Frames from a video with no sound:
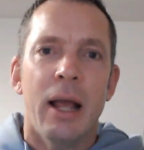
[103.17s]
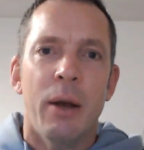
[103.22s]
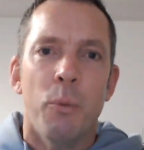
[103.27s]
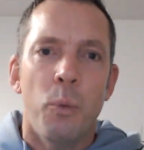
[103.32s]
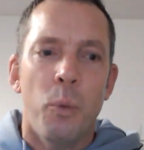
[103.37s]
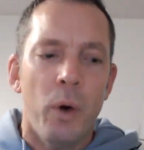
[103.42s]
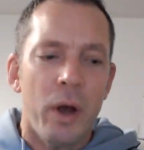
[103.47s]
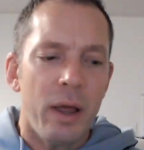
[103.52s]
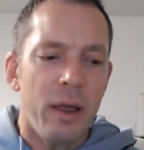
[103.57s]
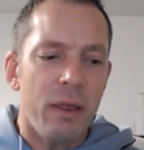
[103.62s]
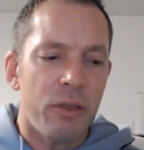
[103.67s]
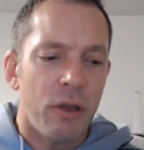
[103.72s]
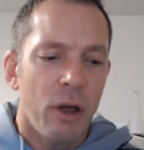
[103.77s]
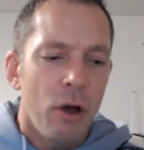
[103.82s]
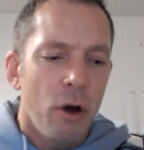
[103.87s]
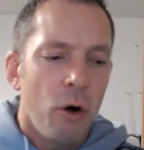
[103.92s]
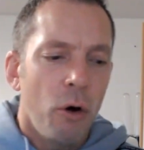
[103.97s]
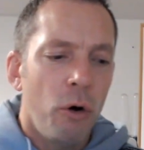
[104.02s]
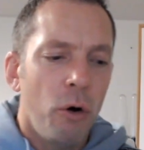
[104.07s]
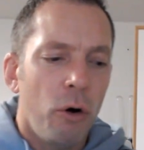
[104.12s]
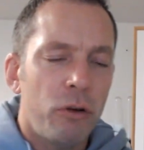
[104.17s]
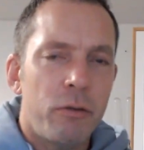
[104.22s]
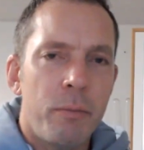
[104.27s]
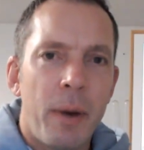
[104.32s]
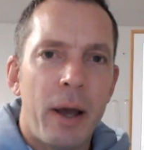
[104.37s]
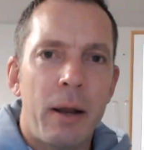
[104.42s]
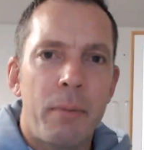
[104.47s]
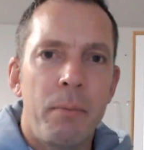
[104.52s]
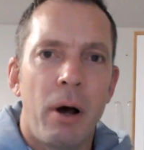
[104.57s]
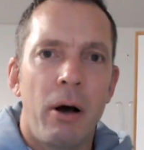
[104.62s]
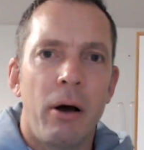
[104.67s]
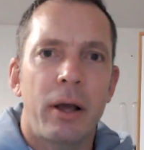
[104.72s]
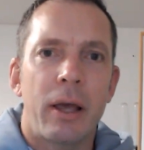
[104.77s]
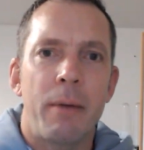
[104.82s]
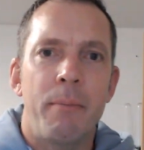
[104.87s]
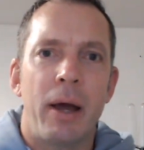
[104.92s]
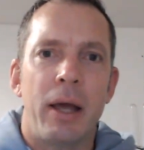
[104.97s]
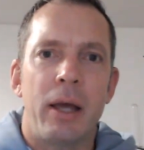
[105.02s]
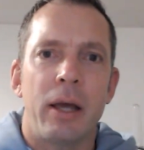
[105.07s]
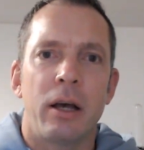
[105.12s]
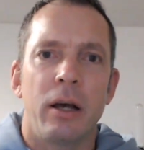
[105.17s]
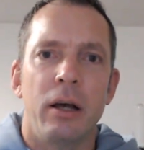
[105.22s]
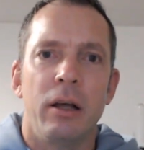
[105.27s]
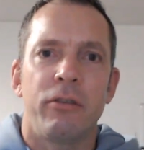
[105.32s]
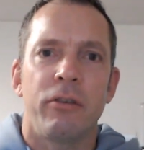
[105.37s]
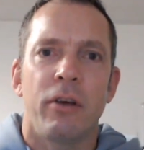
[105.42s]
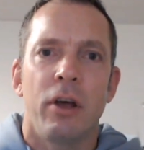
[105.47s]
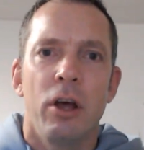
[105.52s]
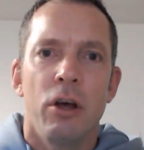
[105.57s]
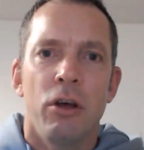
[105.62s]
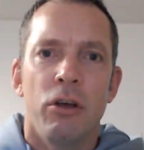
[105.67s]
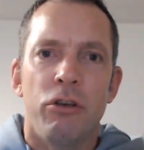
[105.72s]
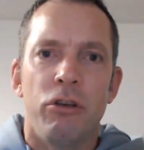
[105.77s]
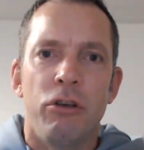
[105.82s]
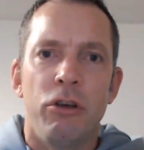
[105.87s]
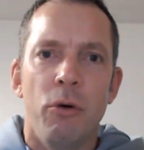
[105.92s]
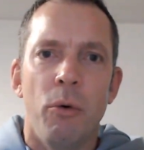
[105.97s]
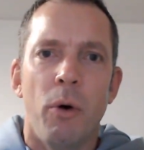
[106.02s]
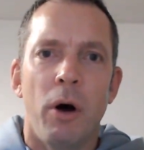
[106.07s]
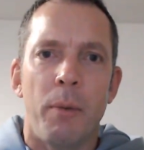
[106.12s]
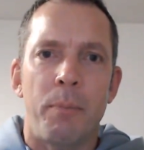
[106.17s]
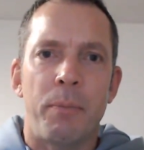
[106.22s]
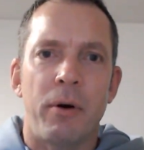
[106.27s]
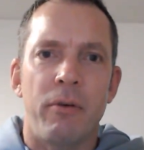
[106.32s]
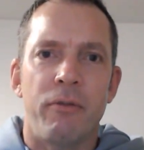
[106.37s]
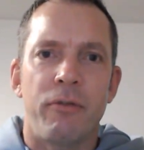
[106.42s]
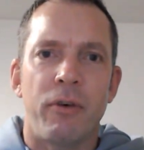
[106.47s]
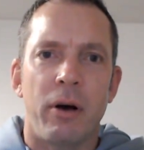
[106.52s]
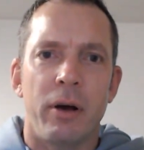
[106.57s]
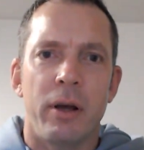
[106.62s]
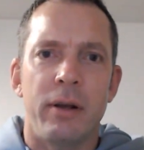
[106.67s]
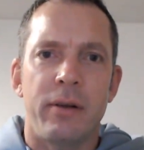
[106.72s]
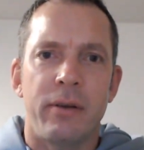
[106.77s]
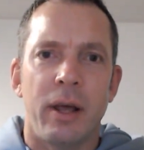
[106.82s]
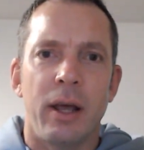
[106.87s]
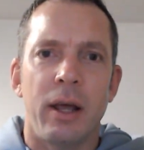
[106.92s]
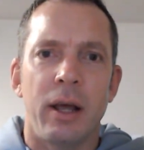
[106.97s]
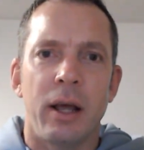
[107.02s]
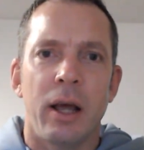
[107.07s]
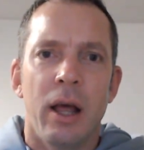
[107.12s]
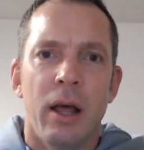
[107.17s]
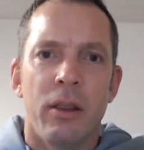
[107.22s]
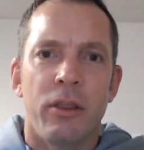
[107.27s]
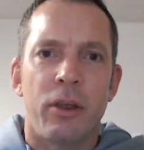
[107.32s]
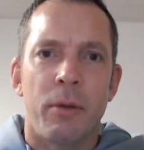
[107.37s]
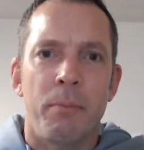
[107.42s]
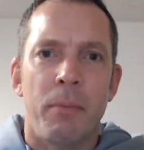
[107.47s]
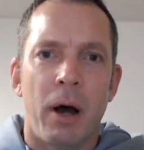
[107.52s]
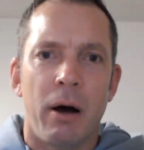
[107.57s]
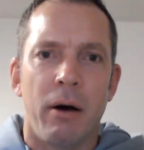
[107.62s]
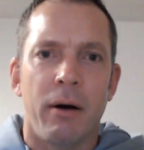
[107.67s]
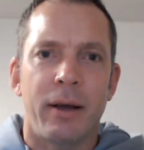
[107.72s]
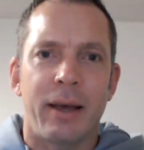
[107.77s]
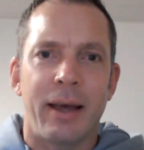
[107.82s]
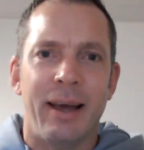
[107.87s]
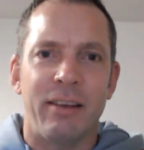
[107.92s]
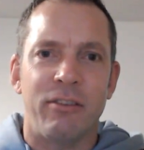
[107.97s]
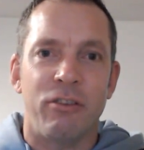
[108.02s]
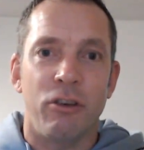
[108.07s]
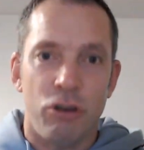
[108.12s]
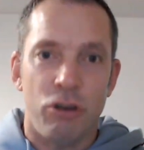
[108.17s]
With automated market makers, you are providing the market.